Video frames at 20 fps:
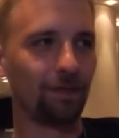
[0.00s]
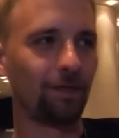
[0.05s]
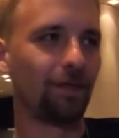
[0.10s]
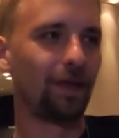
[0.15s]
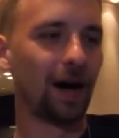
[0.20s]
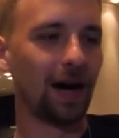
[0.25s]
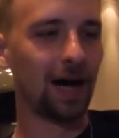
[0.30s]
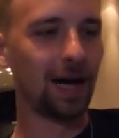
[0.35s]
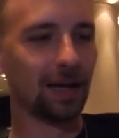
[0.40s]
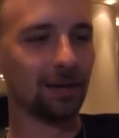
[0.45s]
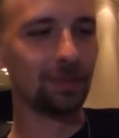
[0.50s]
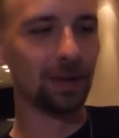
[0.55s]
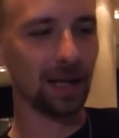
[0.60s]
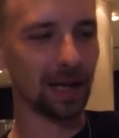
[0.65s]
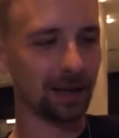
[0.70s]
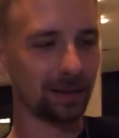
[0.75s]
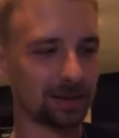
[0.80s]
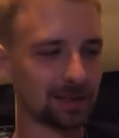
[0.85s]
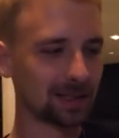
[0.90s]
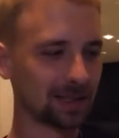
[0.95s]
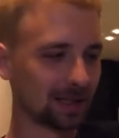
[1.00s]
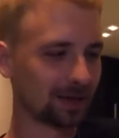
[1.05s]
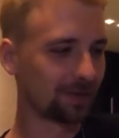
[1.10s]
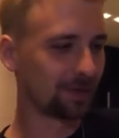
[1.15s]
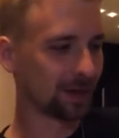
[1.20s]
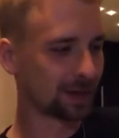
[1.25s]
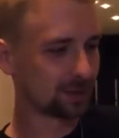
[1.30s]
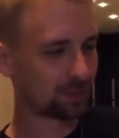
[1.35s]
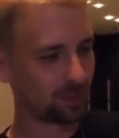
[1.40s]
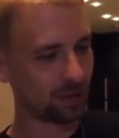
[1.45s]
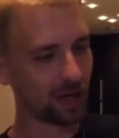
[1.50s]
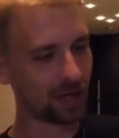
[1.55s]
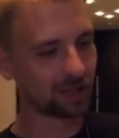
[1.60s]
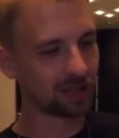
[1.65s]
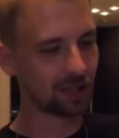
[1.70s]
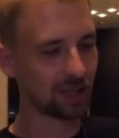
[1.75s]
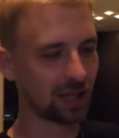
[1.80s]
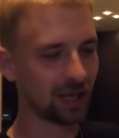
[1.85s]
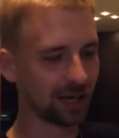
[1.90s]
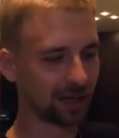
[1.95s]
fun, be like
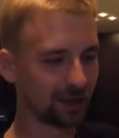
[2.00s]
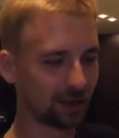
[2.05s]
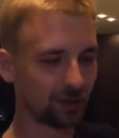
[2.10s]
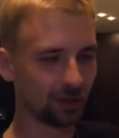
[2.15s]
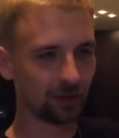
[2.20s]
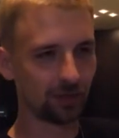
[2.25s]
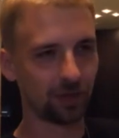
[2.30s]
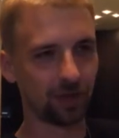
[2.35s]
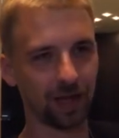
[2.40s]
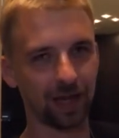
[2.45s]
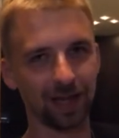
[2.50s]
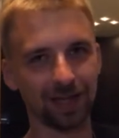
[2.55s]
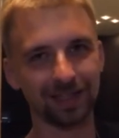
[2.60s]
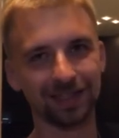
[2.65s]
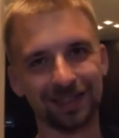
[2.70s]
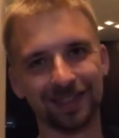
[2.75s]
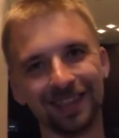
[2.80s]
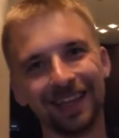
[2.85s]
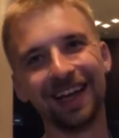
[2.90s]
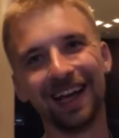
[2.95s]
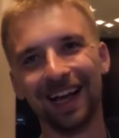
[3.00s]
self-expression, like cool things.